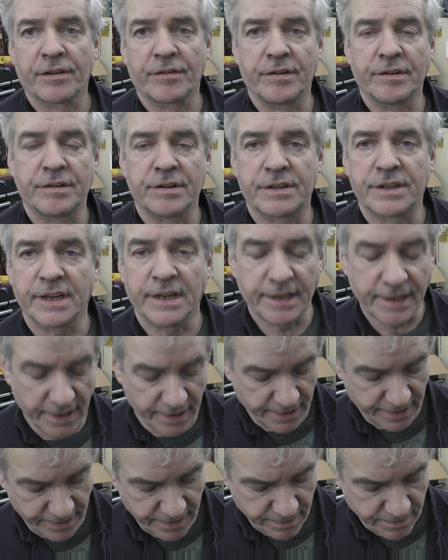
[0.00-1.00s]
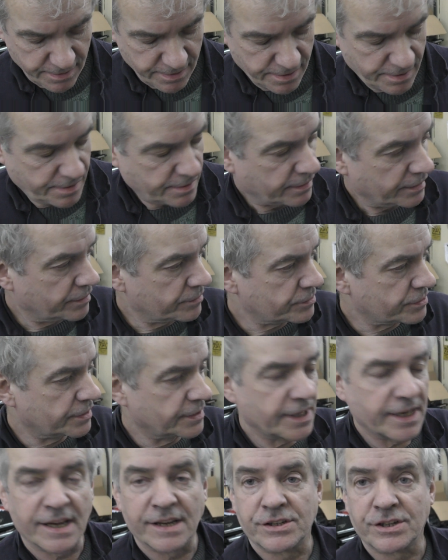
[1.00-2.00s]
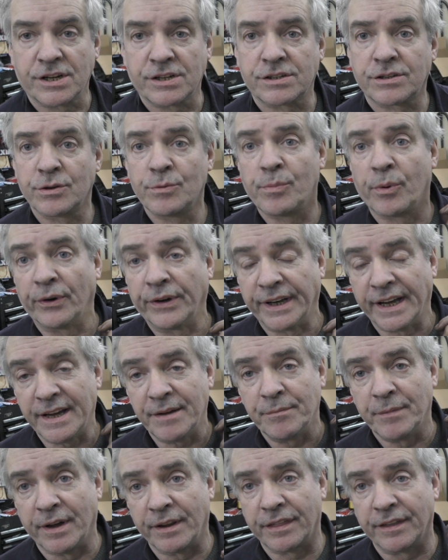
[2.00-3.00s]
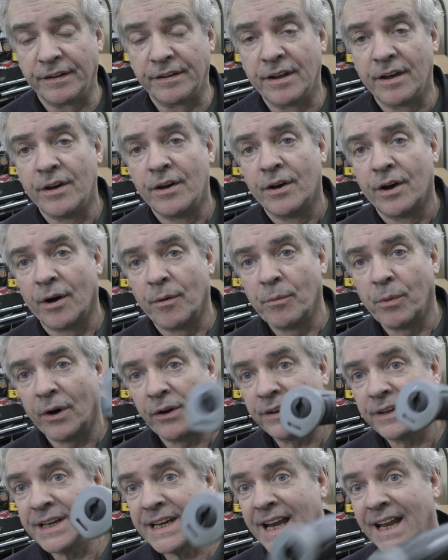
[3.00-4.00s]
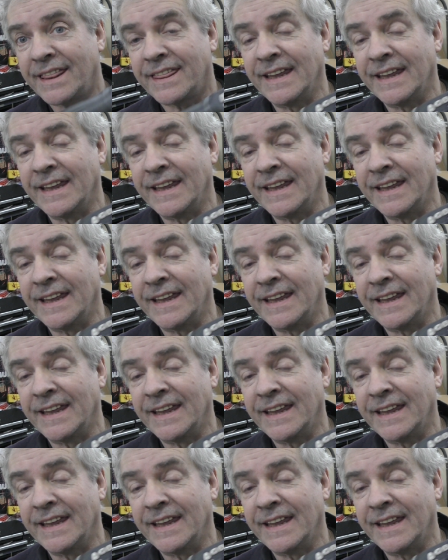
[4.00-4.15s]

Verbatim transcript: 300 TDI using the HS 2.8 method. And what did I